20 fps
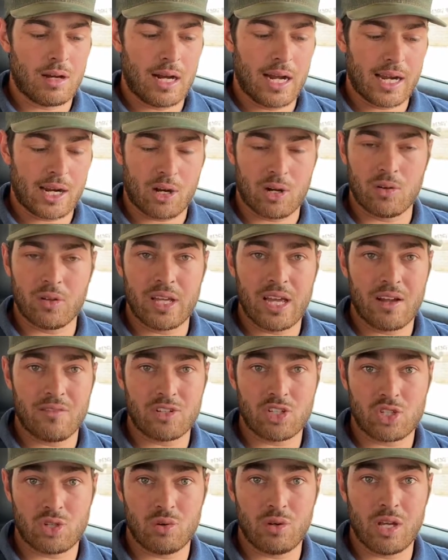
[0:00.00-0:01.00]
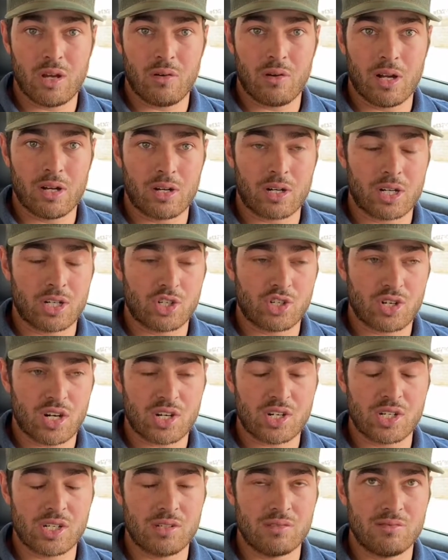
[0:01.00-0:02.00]
I currently have a studio under
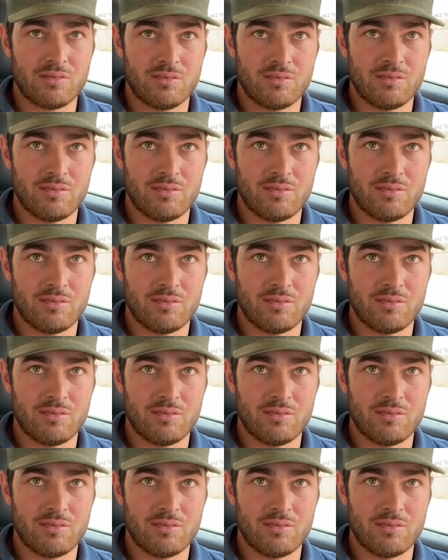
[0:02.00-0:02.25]
construction,